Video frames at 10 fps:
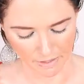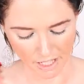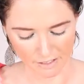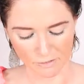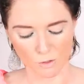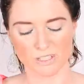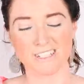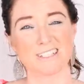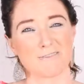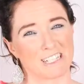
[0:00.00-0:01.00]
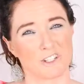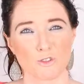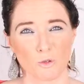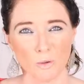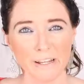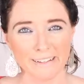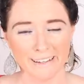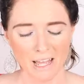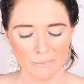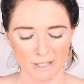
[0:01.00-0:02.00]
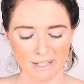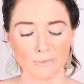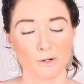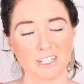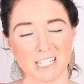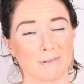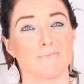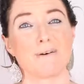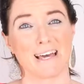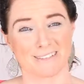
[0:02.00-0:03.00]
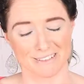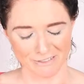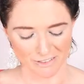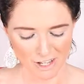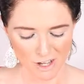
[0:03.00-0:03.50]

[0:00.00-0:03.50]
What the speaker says: And of course, this is a really short one, but most of them are massive.